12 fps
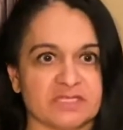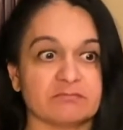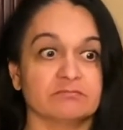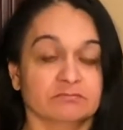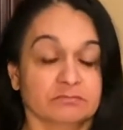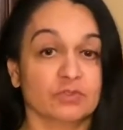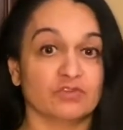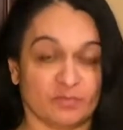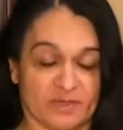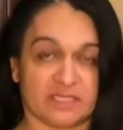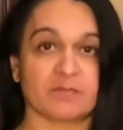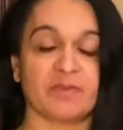
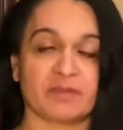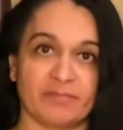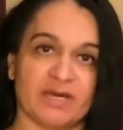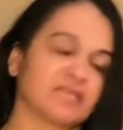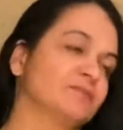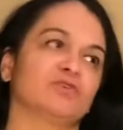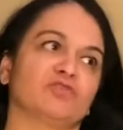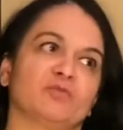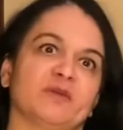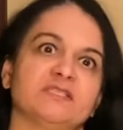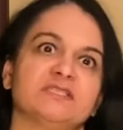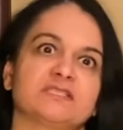movement, the big body
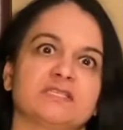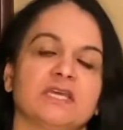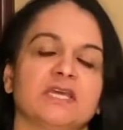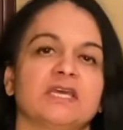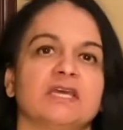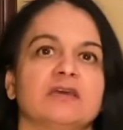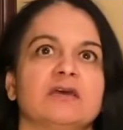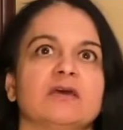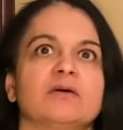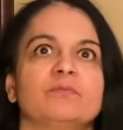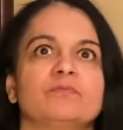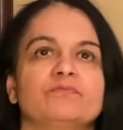movements,
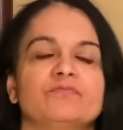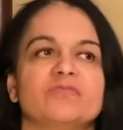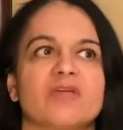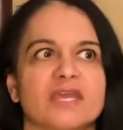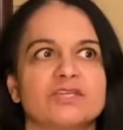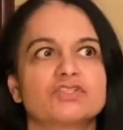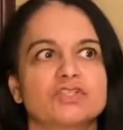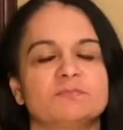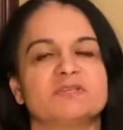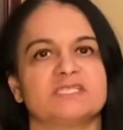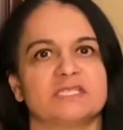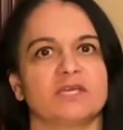they should
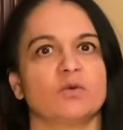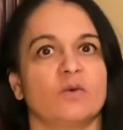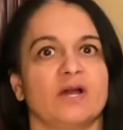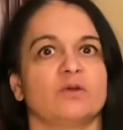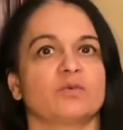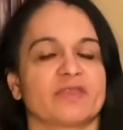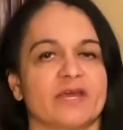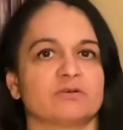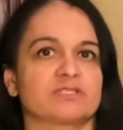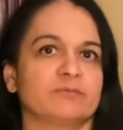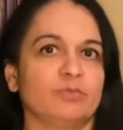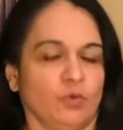be sitting well without
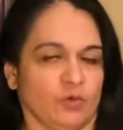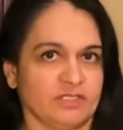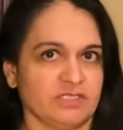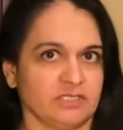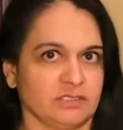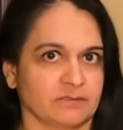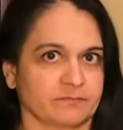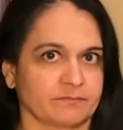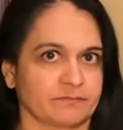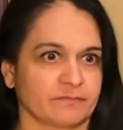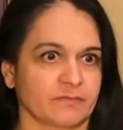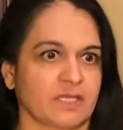support
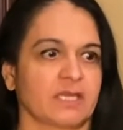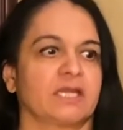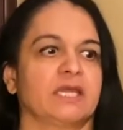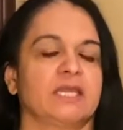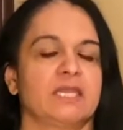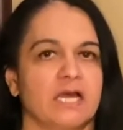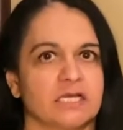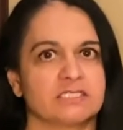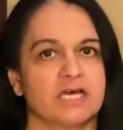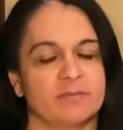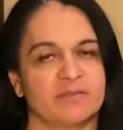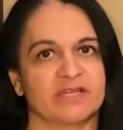and not
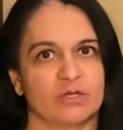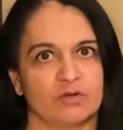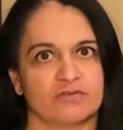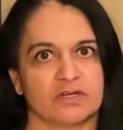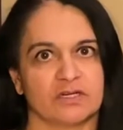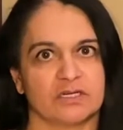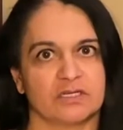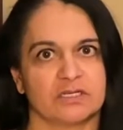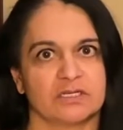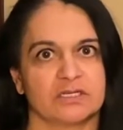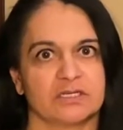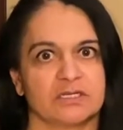toppling over
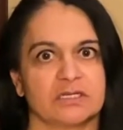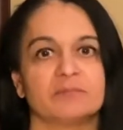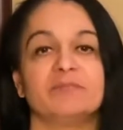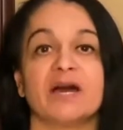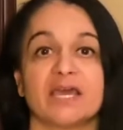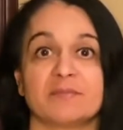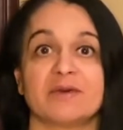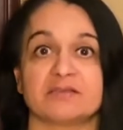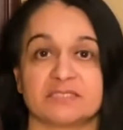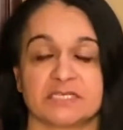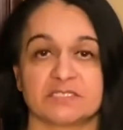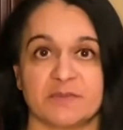by about
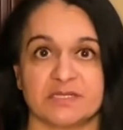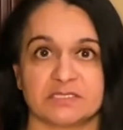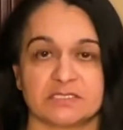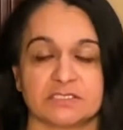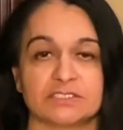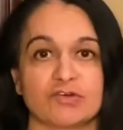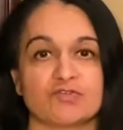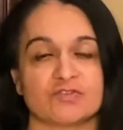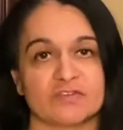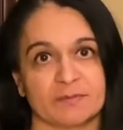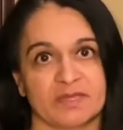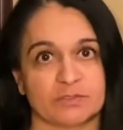6 months. So
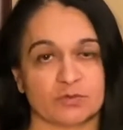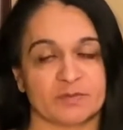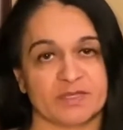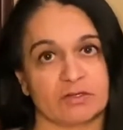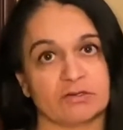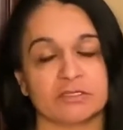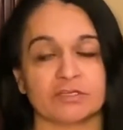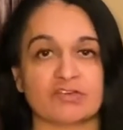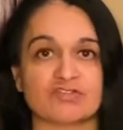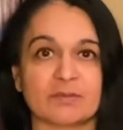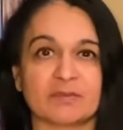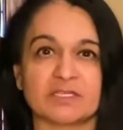some kids will be earlier,
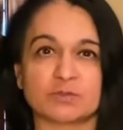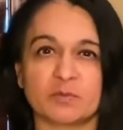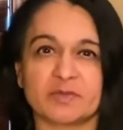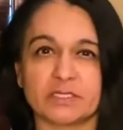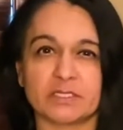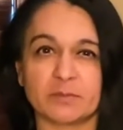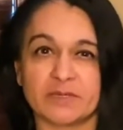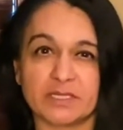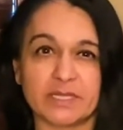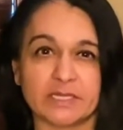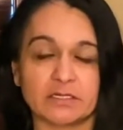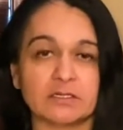some kids will be a little bit
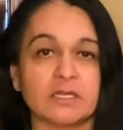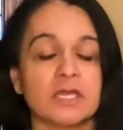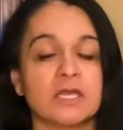later,